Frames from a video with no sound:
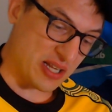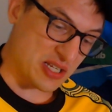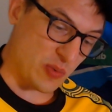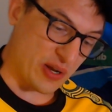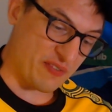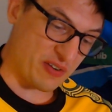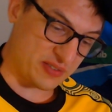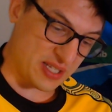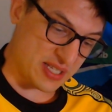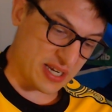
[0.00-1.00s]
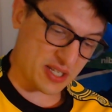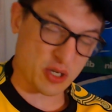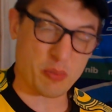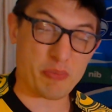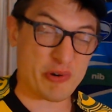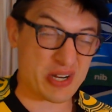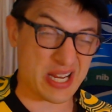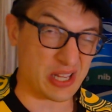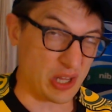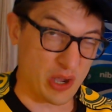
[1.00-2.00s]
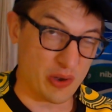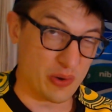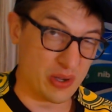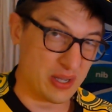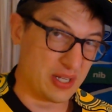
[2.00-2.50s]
to 156. So pretty low.